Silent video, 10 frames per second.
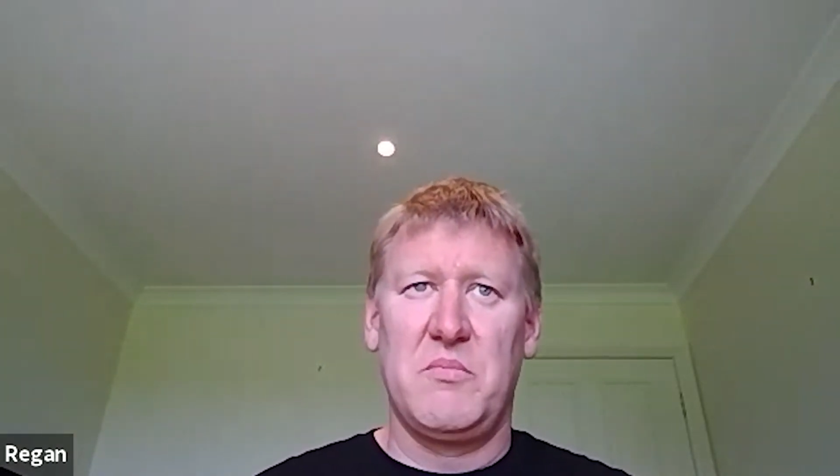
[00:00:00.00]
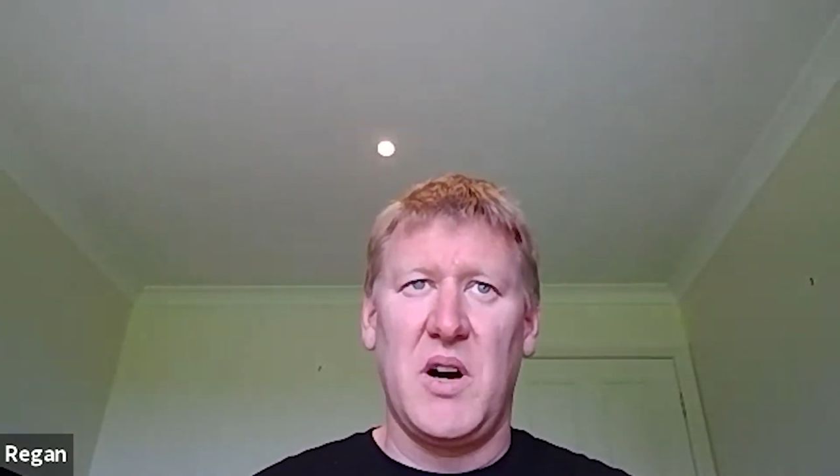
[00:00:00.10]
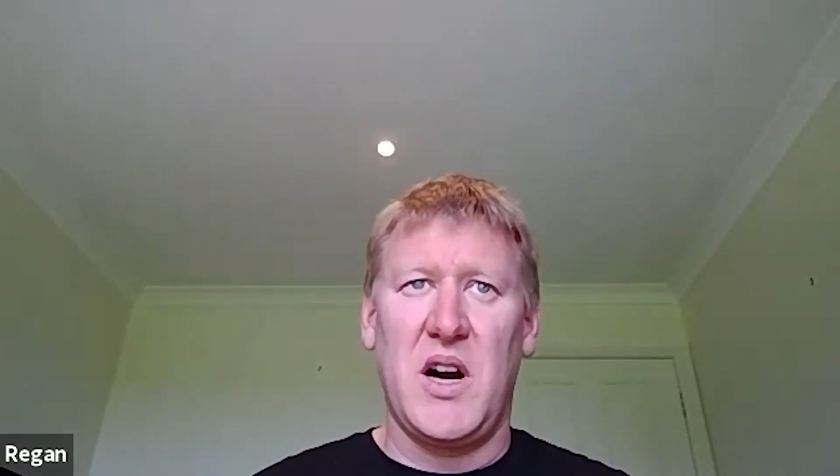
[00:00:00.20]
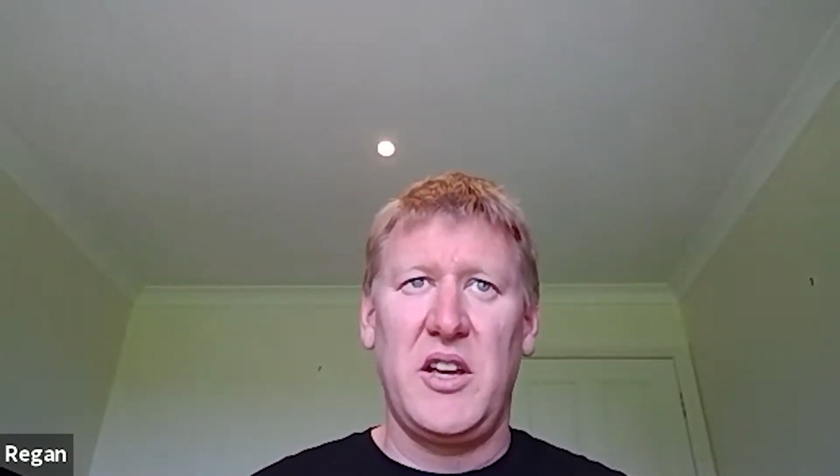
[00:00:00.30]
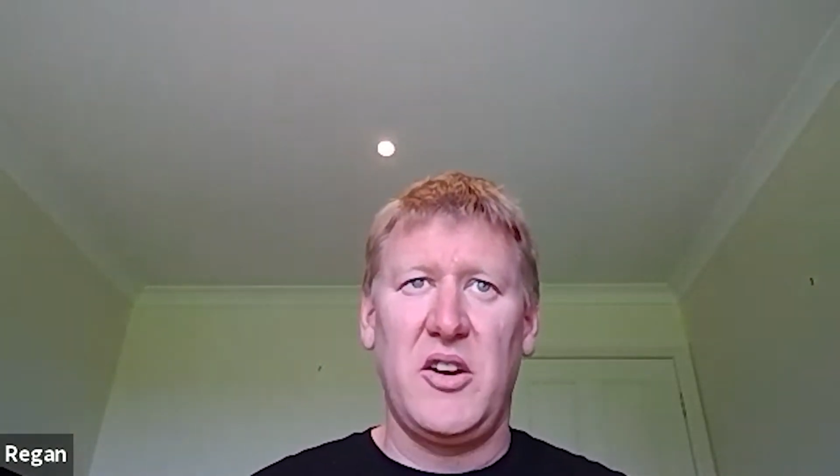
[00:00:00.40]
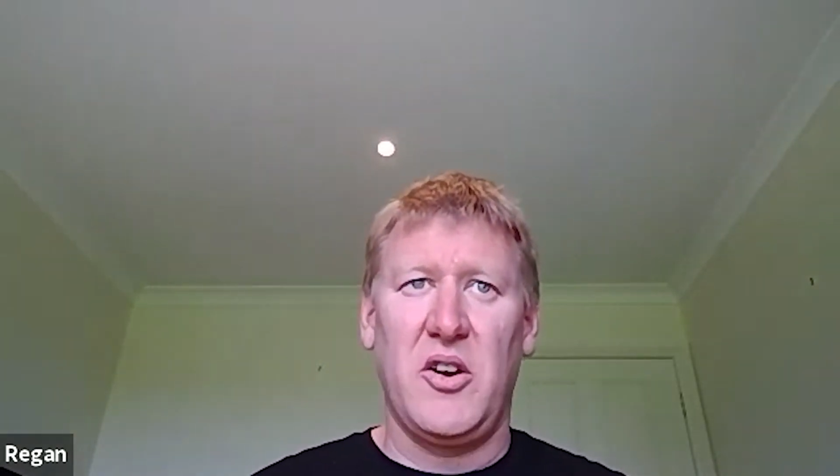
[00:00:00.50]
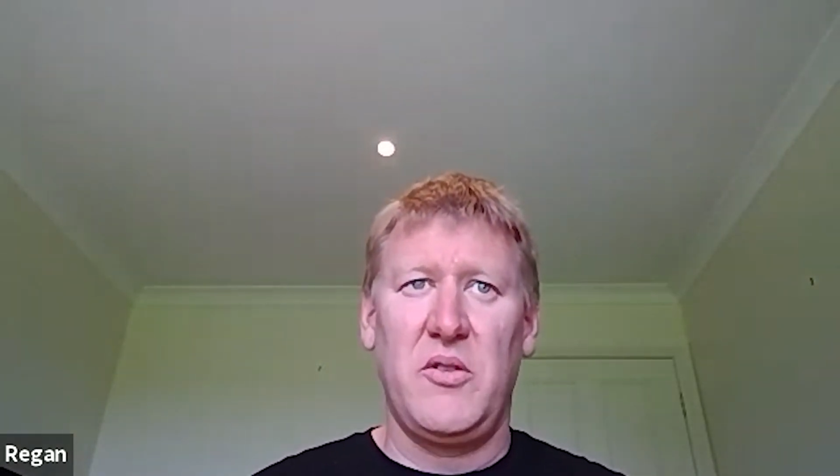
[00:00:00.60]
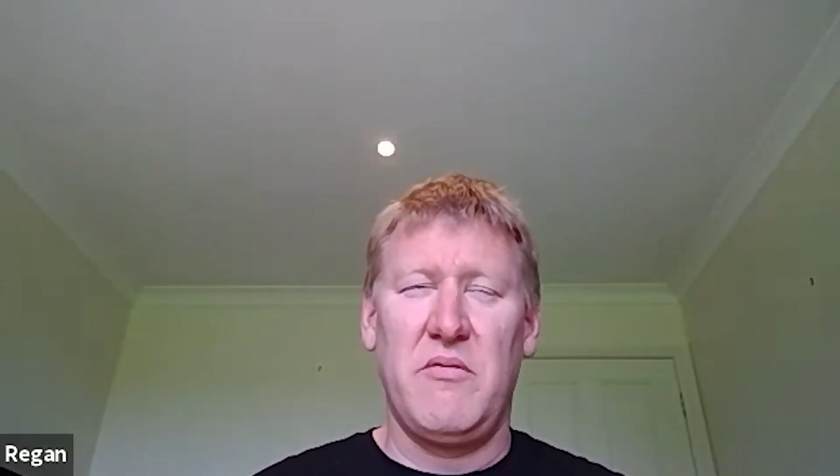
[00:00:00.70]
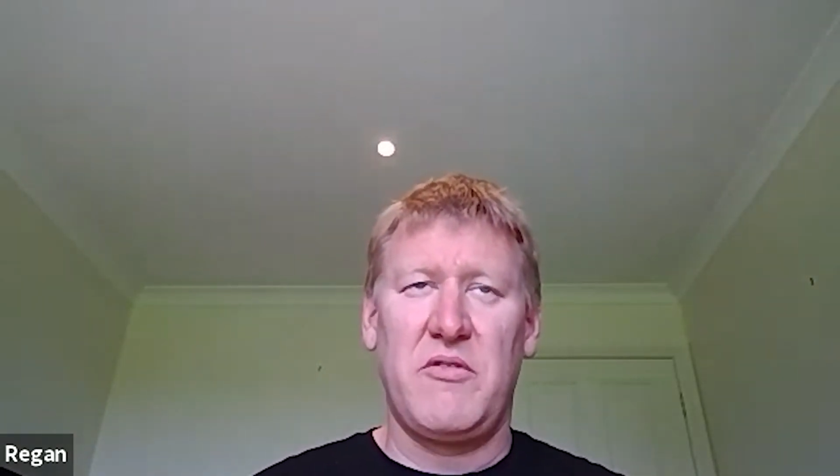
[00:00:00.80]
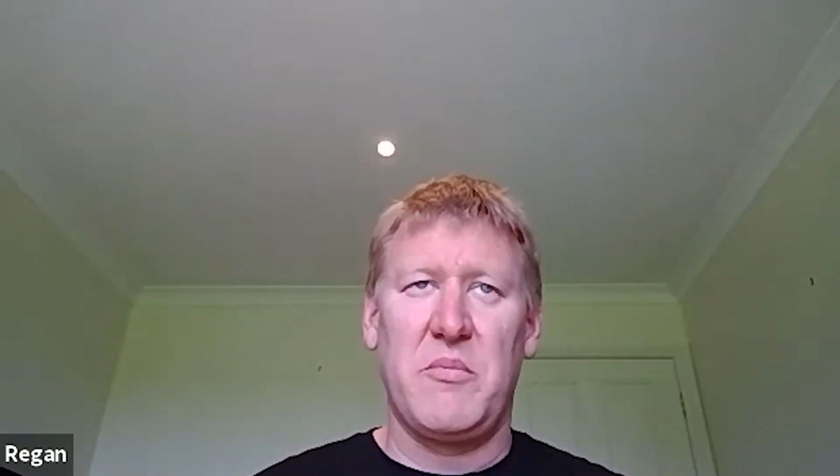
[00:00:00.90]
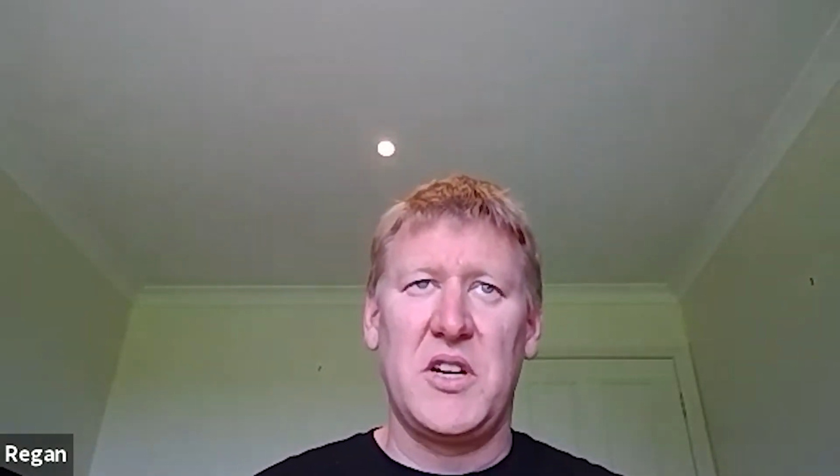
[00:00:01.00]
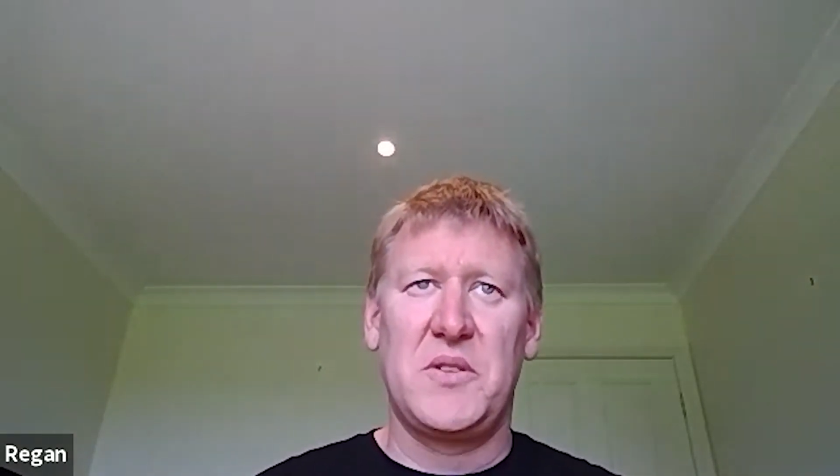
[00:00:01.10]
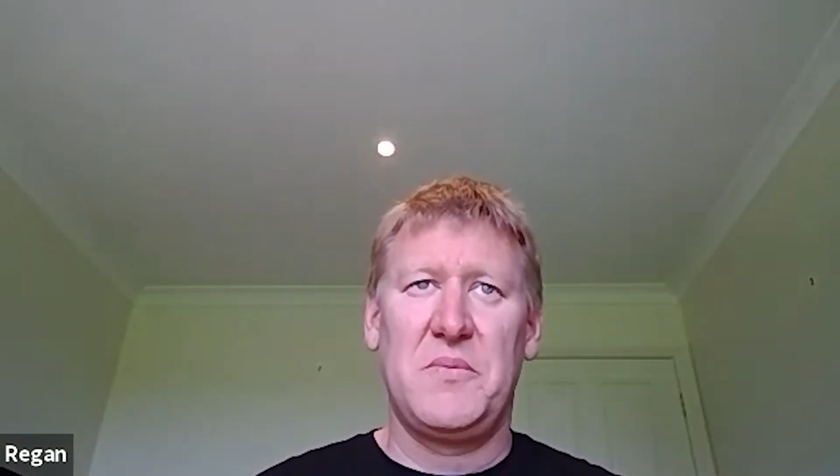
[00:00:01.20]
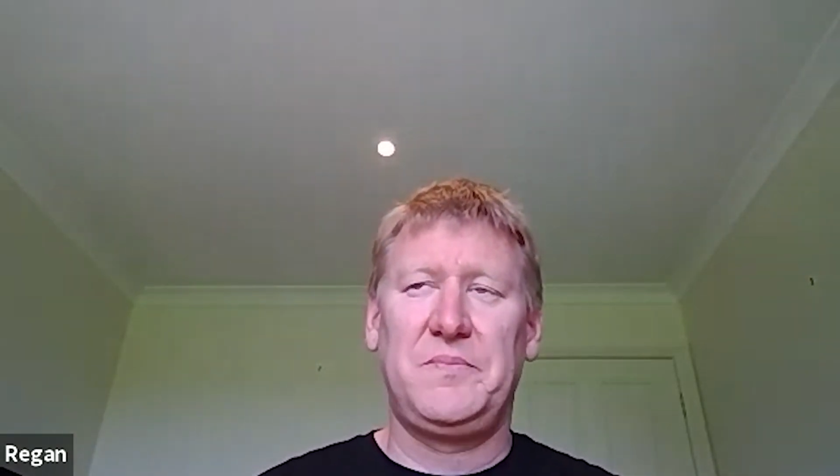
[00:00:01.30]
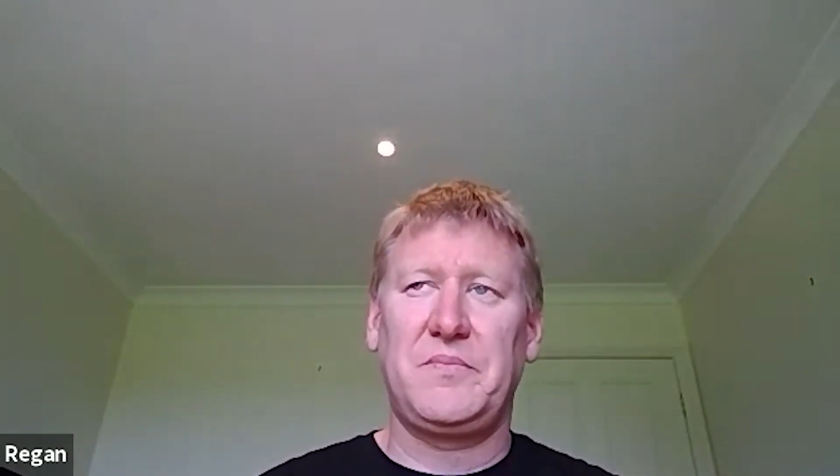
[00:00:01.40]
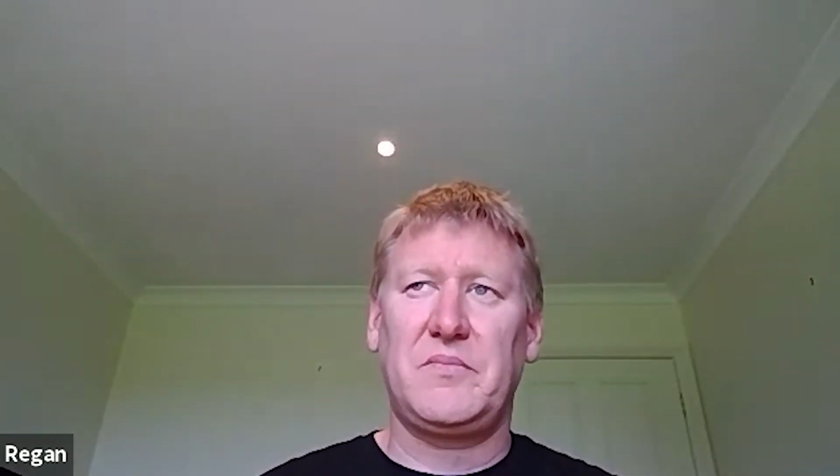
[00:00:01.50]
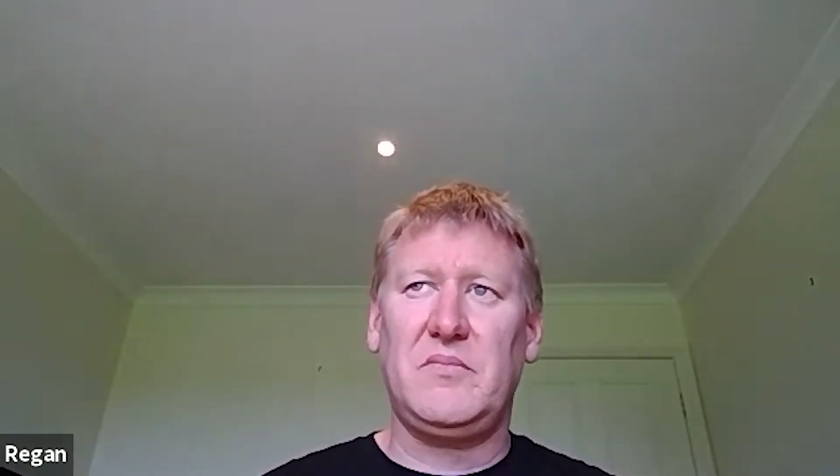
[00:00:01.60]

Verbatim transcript: my own information